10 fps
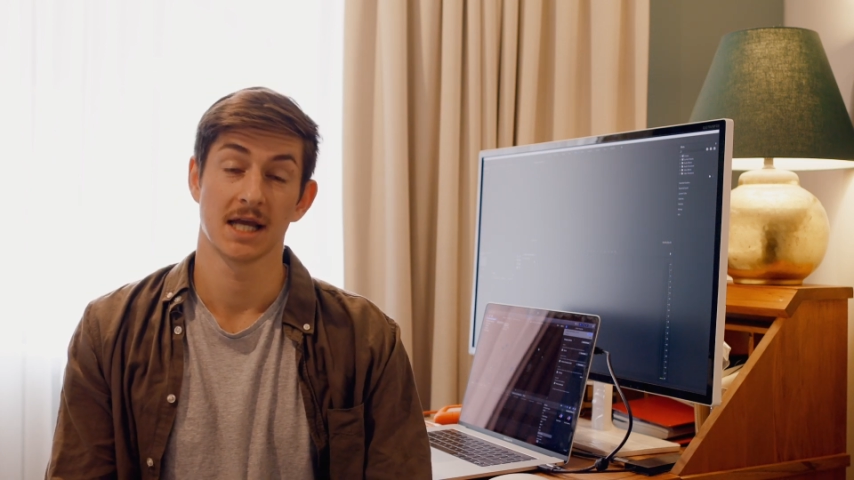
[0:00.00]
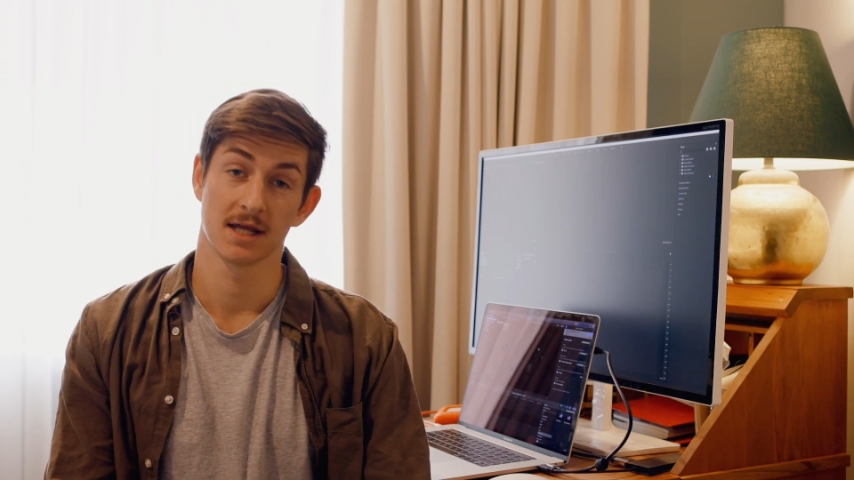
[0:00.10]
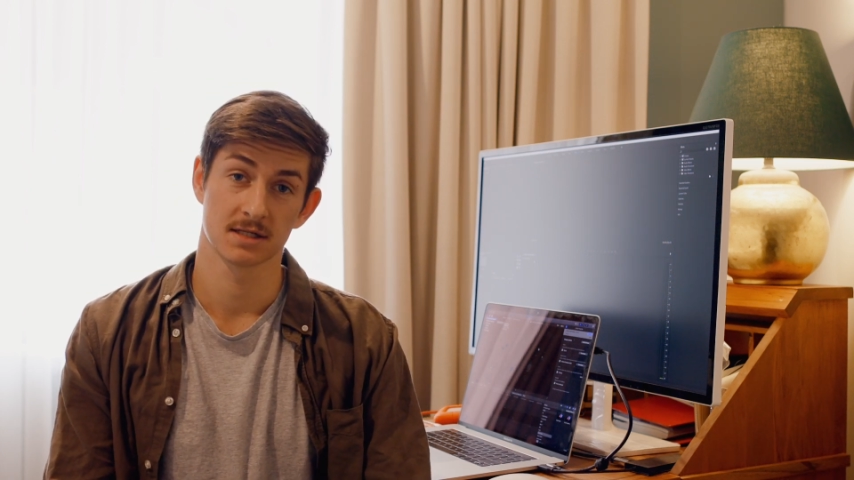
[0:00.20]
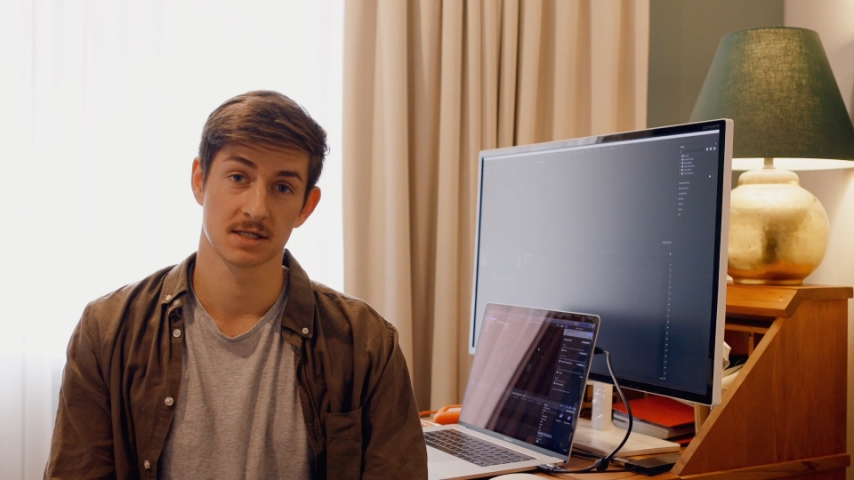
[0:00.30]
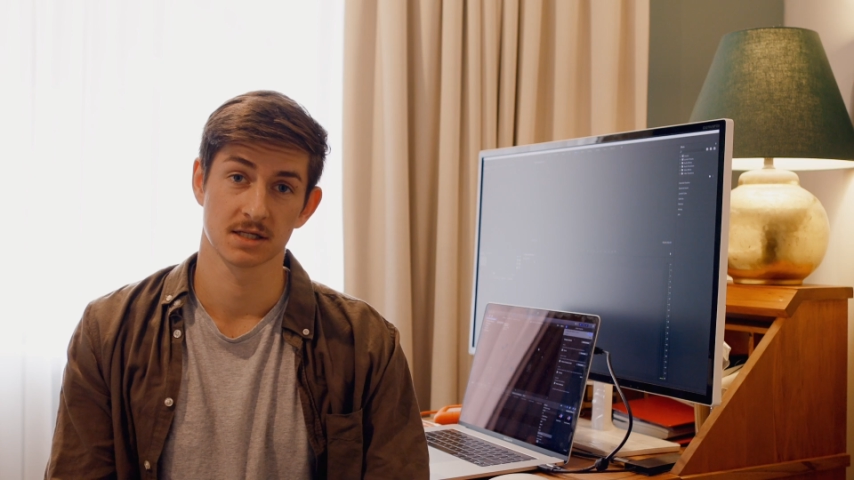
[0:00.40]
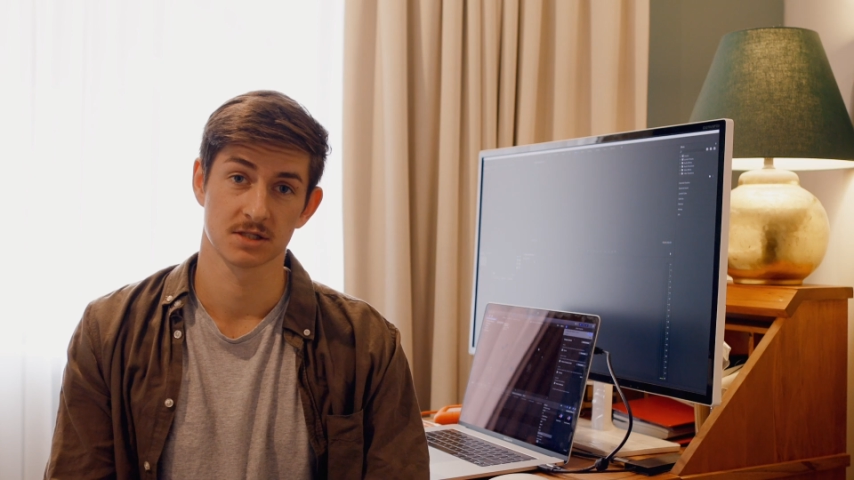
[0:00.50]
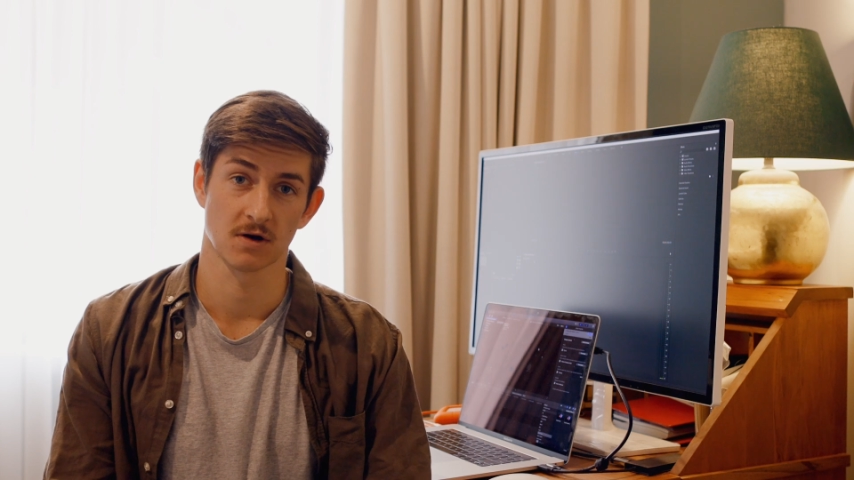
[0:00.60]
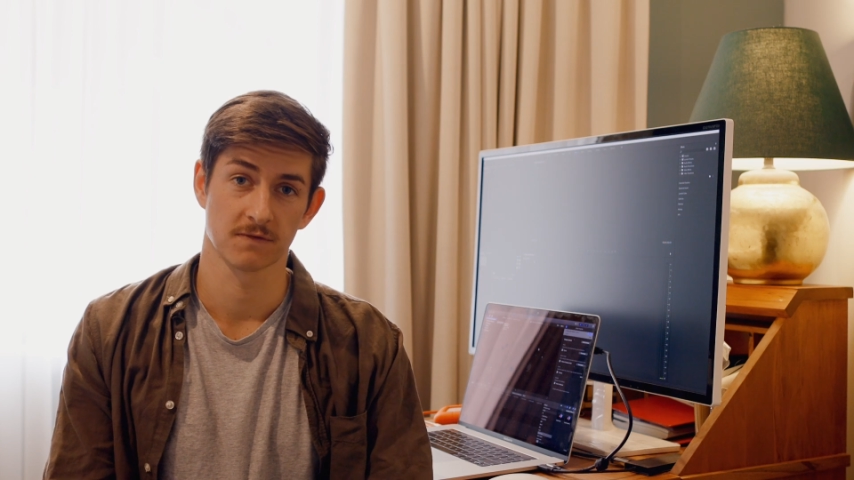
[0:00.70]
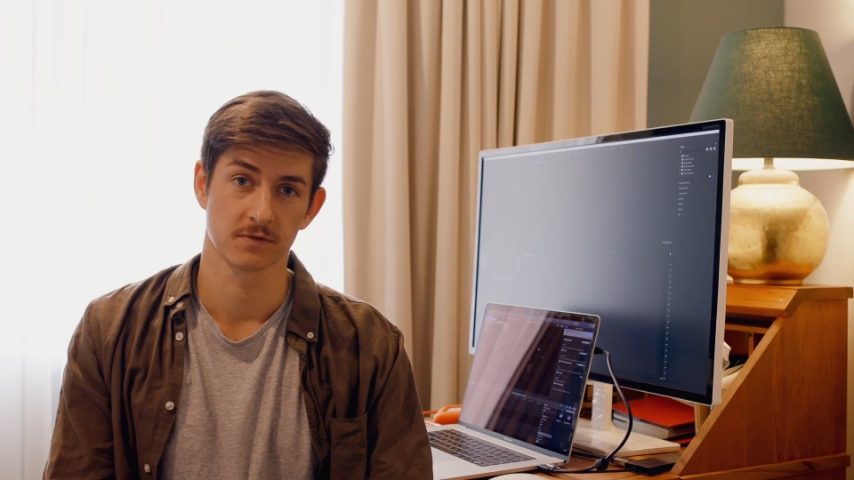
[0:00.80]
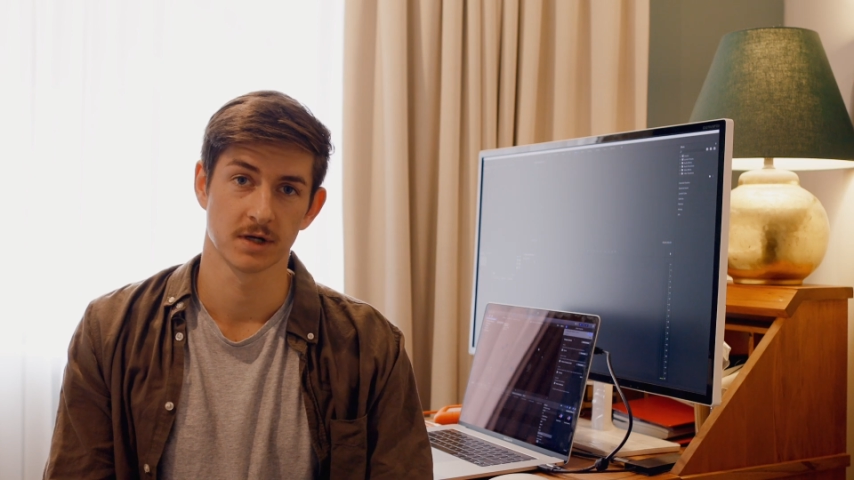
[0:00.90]
editing
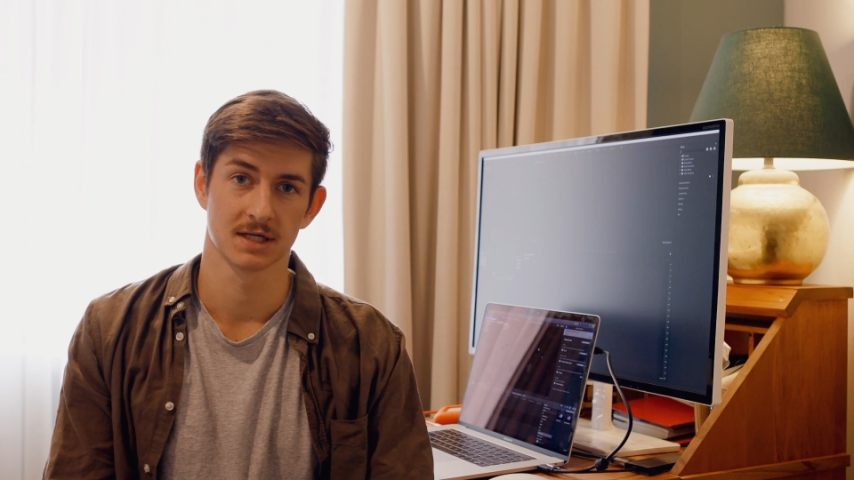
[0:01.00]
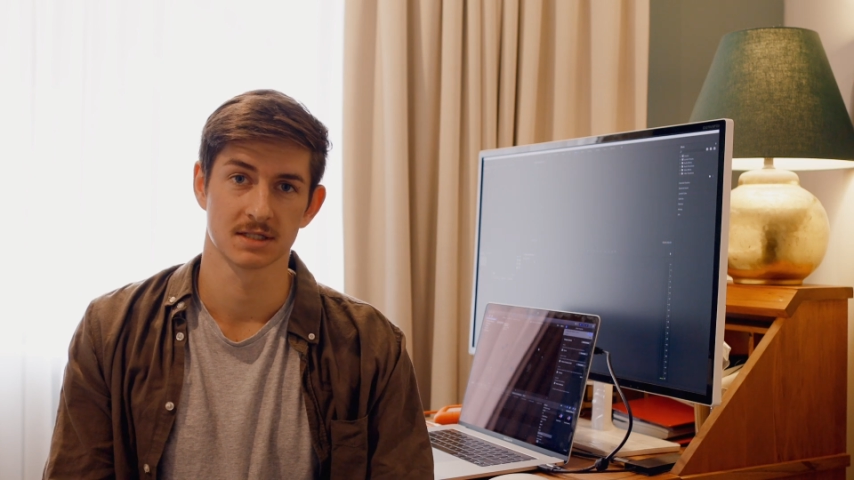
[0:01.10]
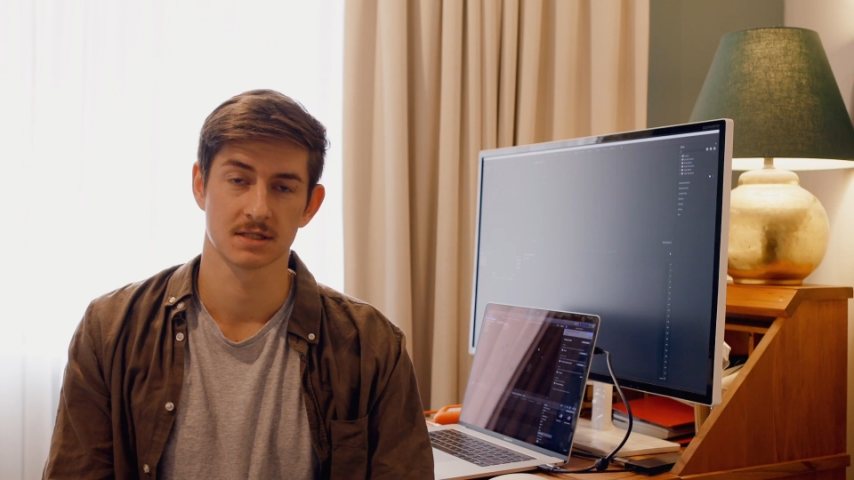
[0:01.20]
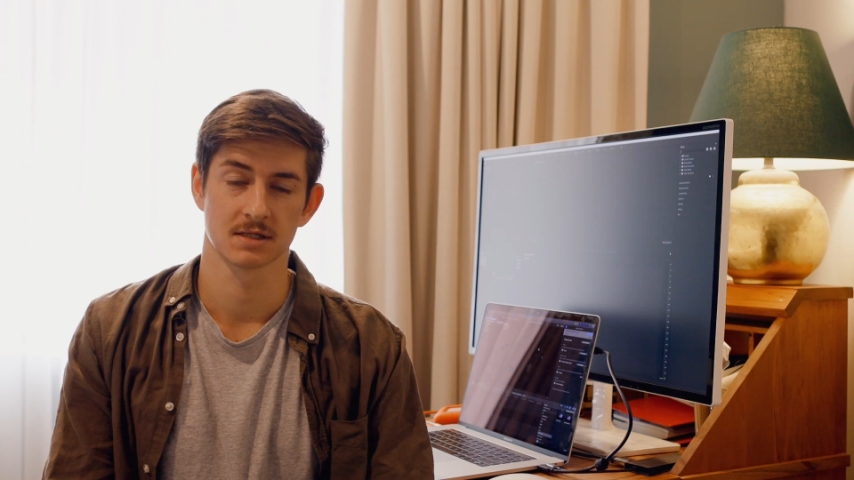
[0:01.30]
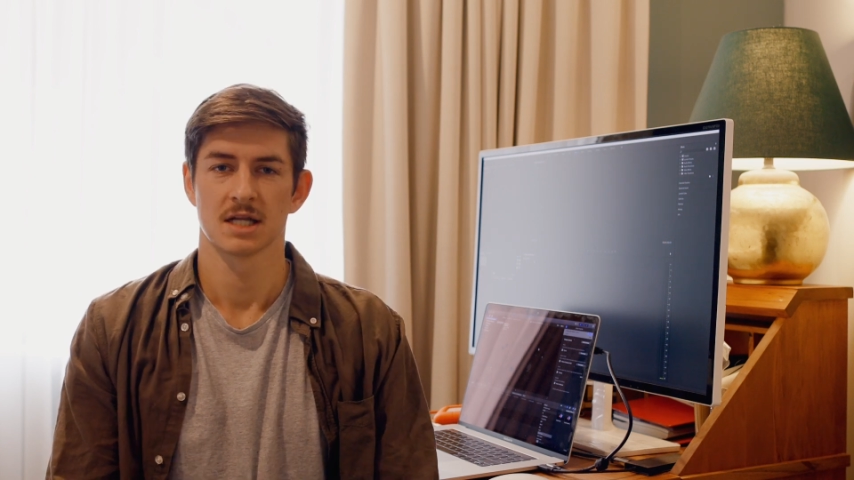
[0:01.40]
softwares.